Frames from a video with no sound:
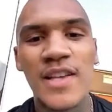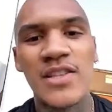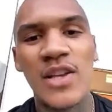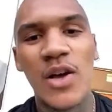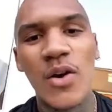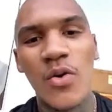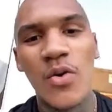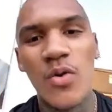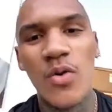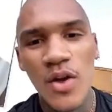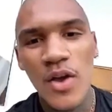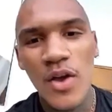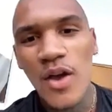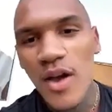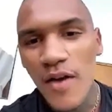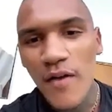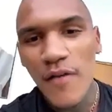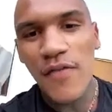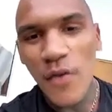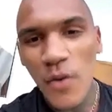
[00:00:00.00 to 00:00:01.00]
So
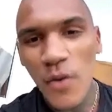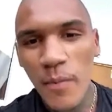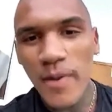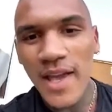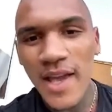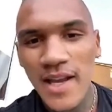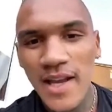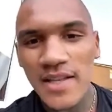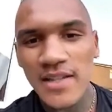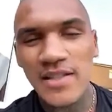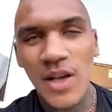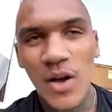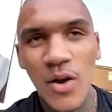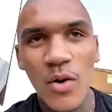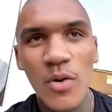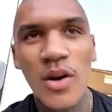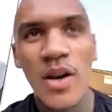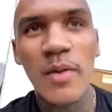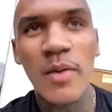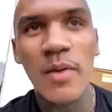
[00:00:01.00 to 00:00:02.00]
fill me in. So
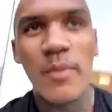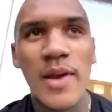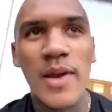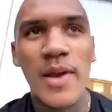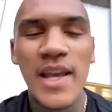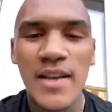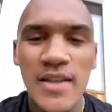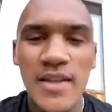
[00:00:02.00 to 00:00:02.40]
hold on a minute.